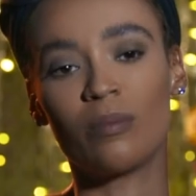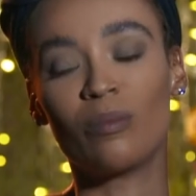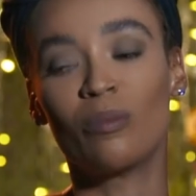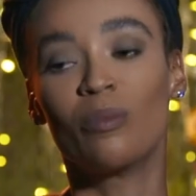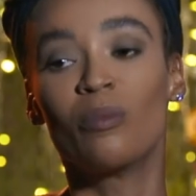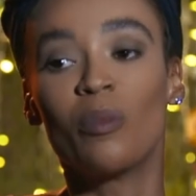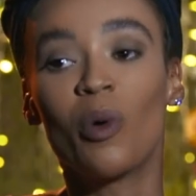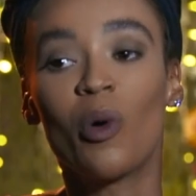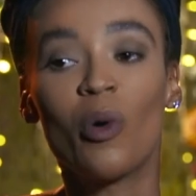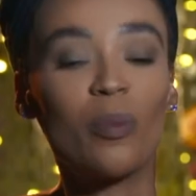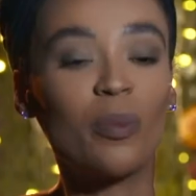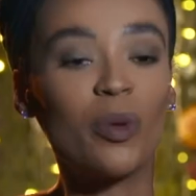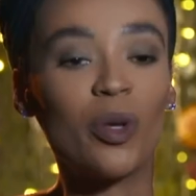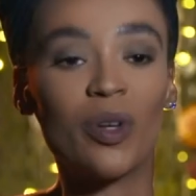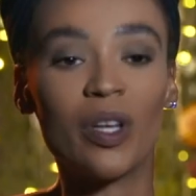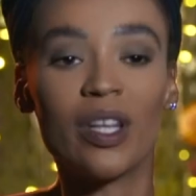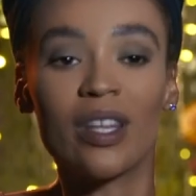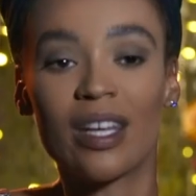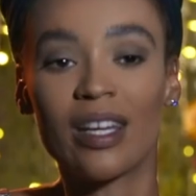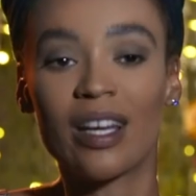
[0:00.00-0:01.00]
more
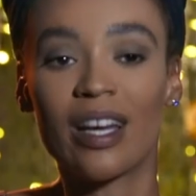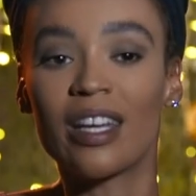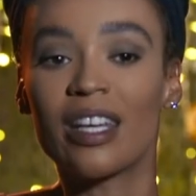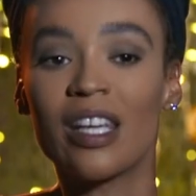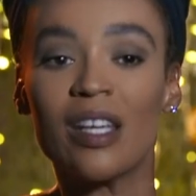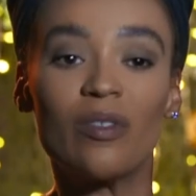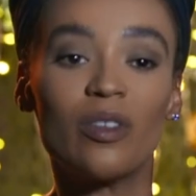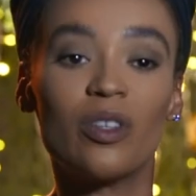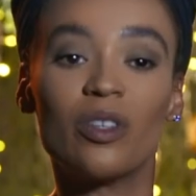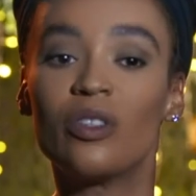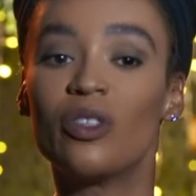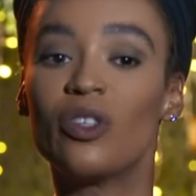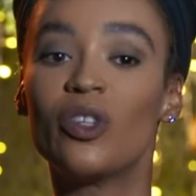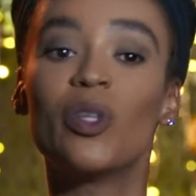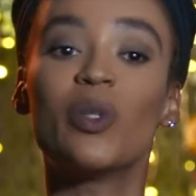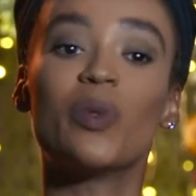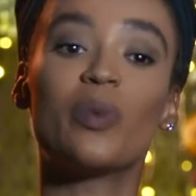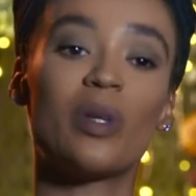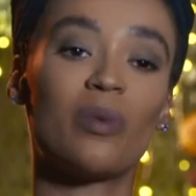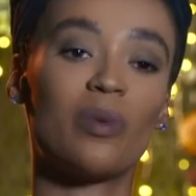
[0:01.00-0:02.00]
beauty than I even
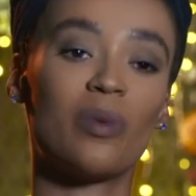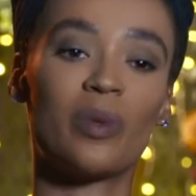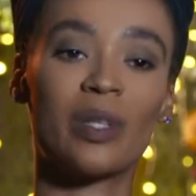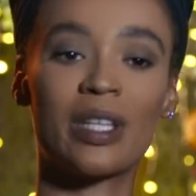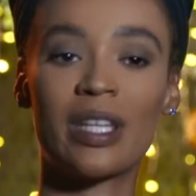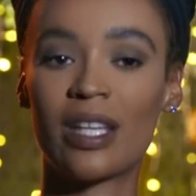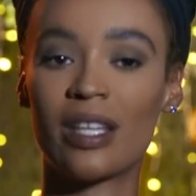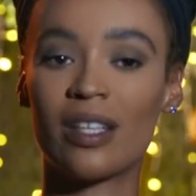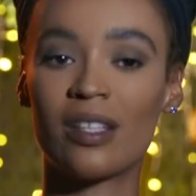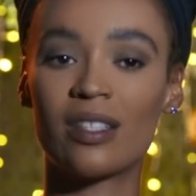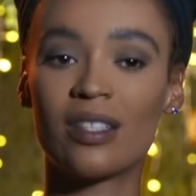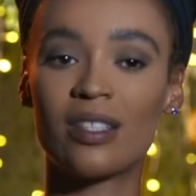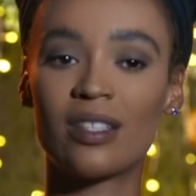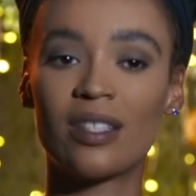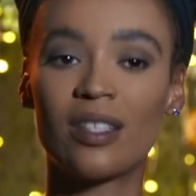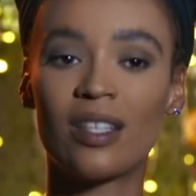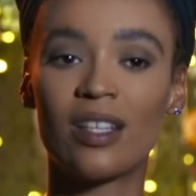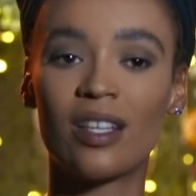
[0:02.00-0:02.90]
knew when we were kids.